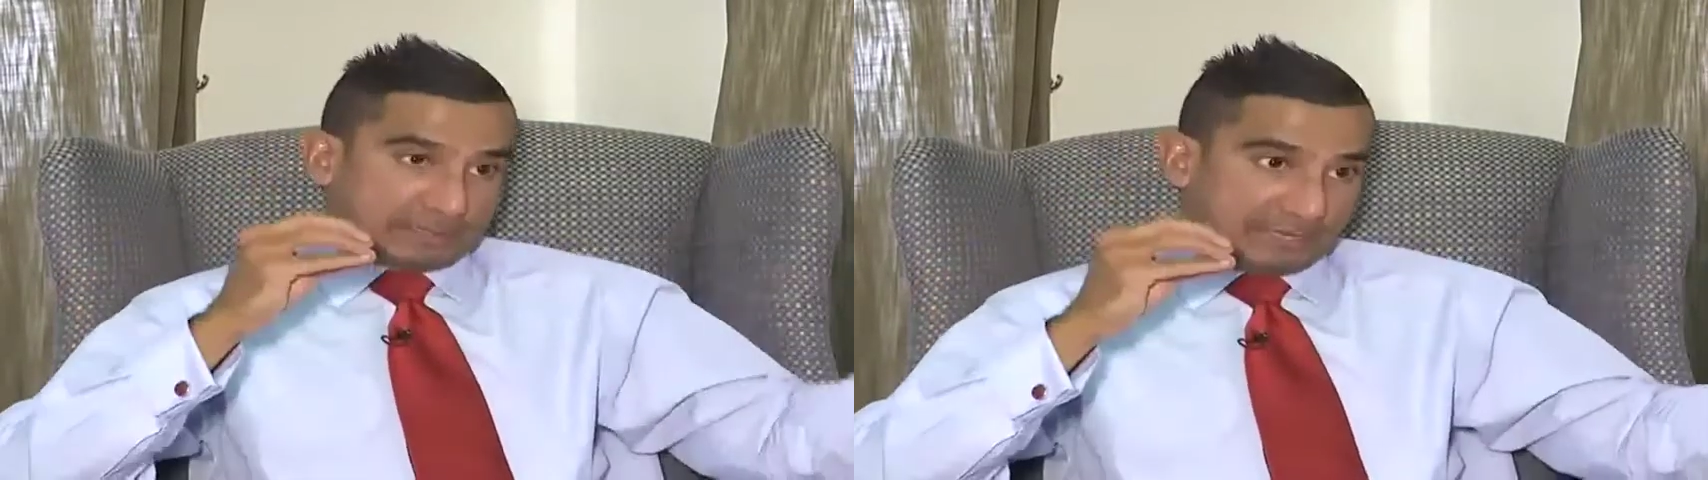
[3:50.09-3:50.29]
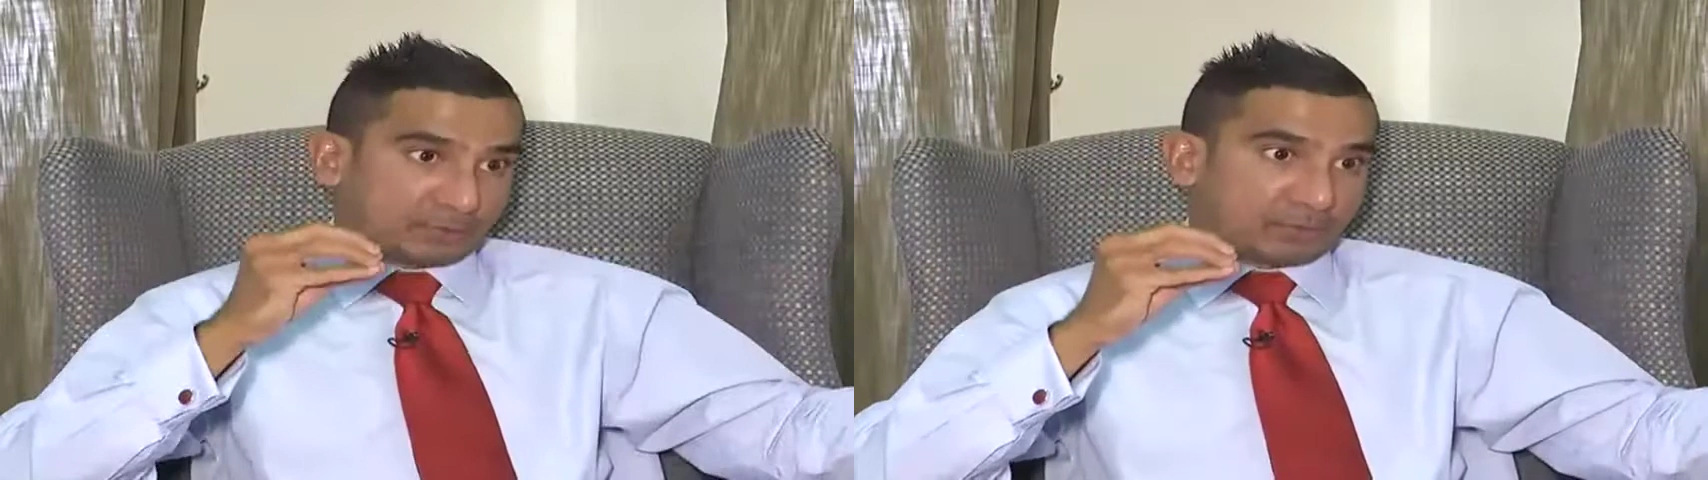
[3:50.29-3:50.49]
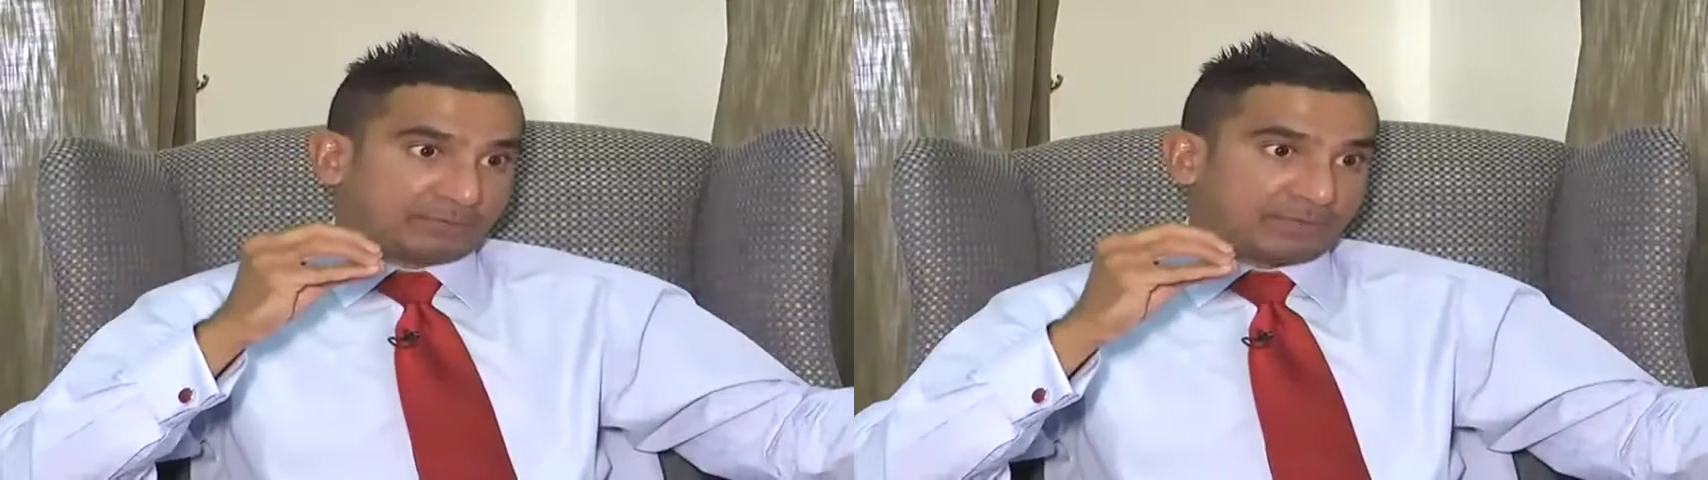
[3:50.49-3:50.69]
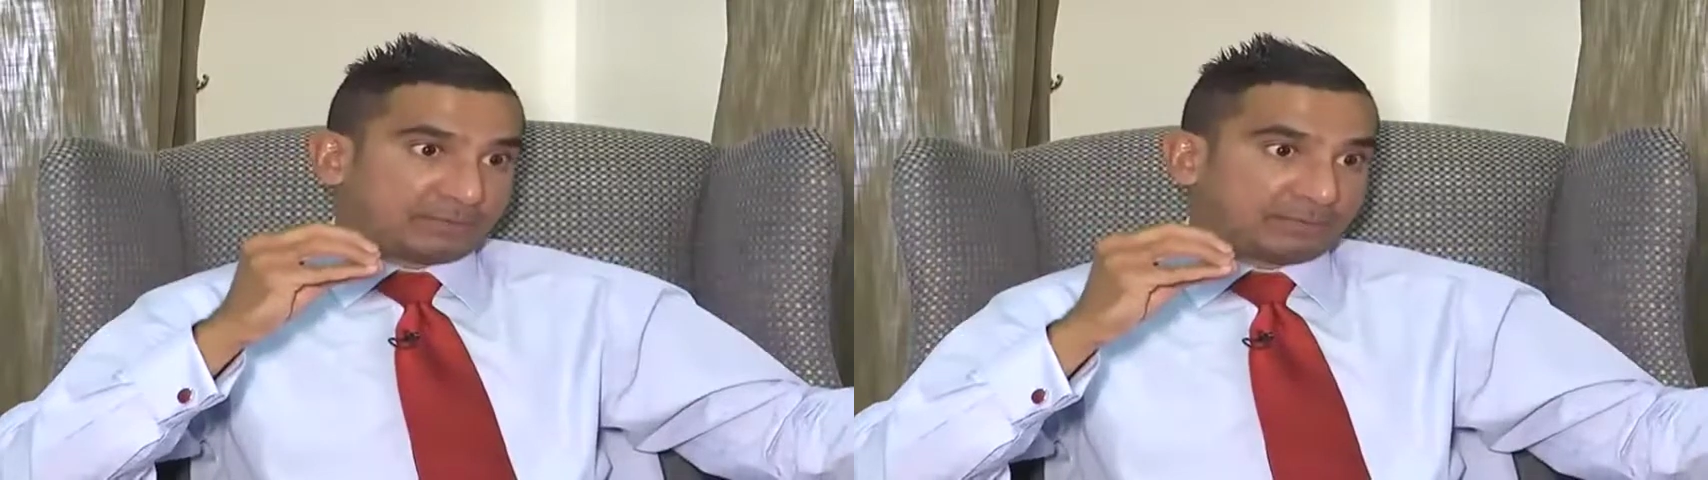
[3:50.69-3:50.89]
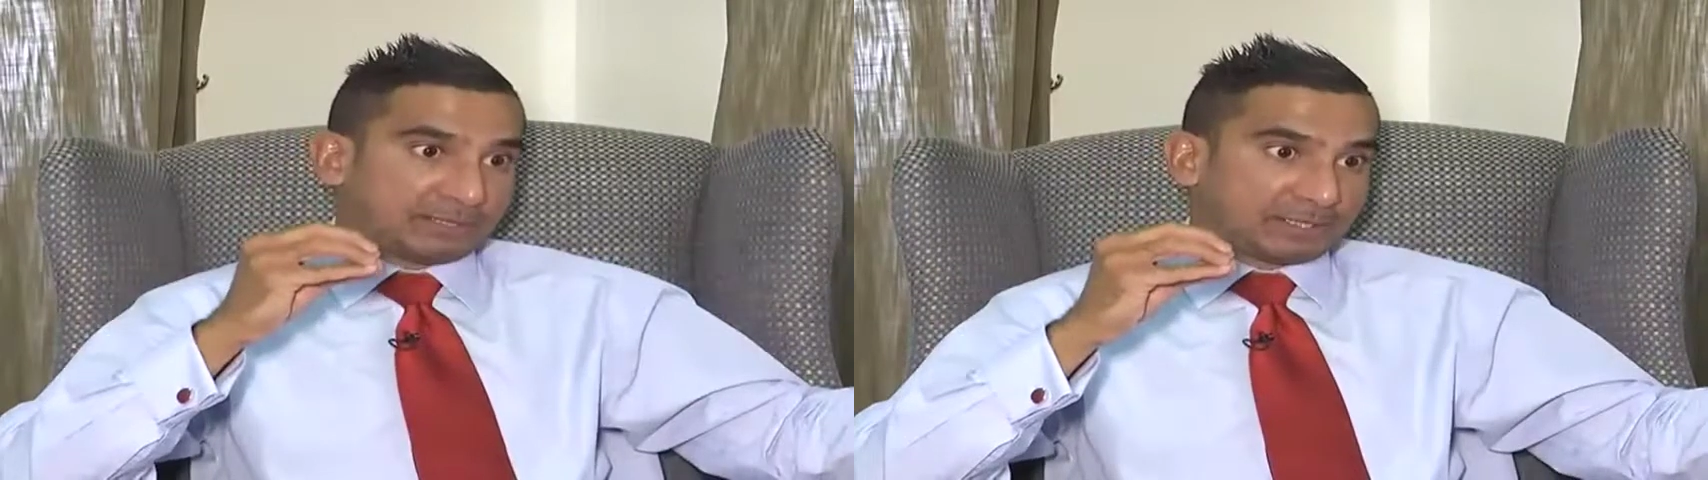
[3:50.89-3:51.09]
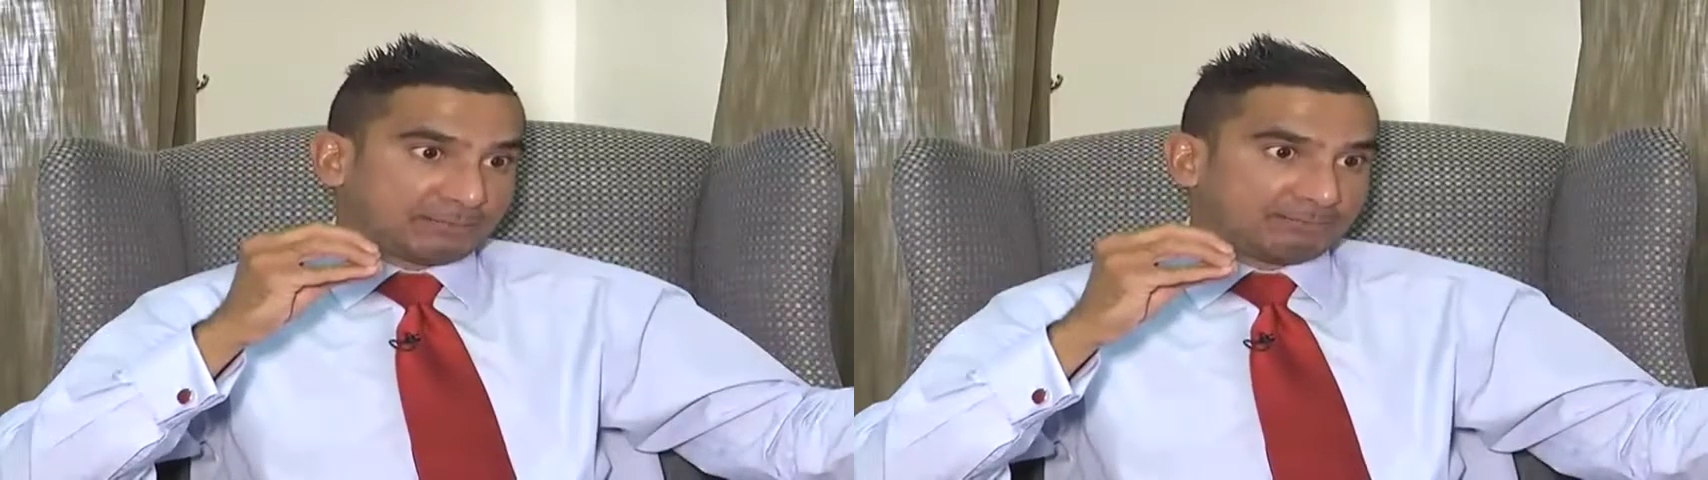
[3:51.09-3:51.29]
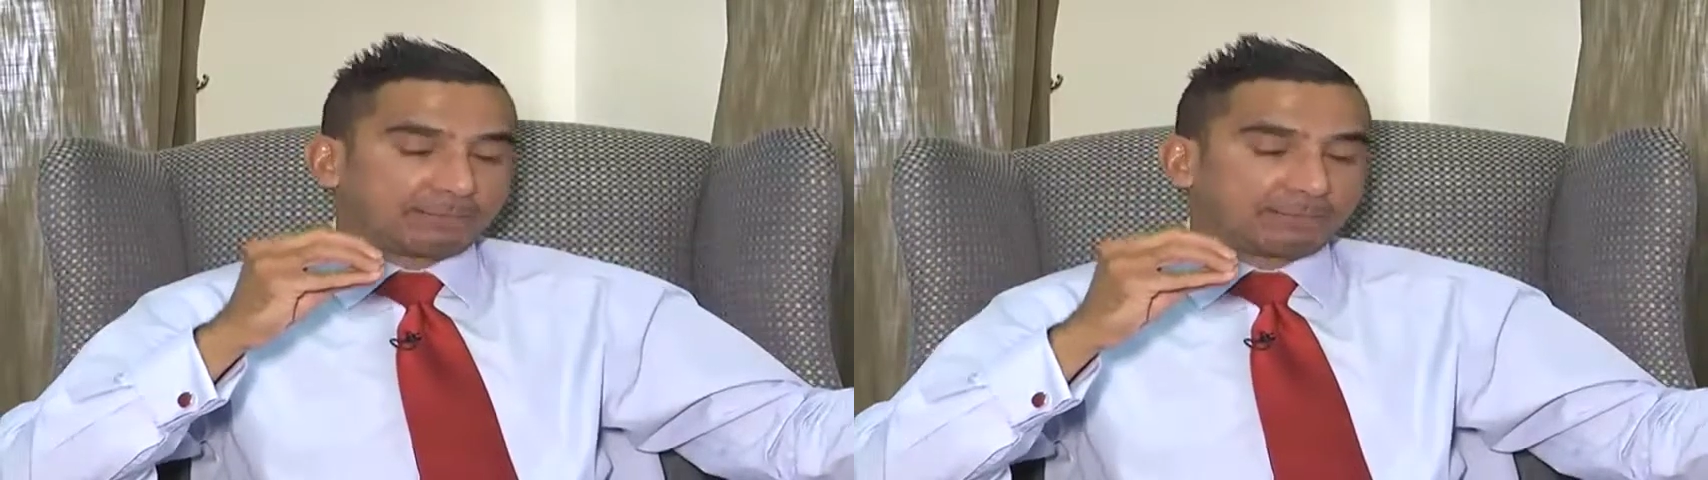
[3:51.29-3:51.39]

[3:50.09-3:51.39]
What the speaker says: network availability,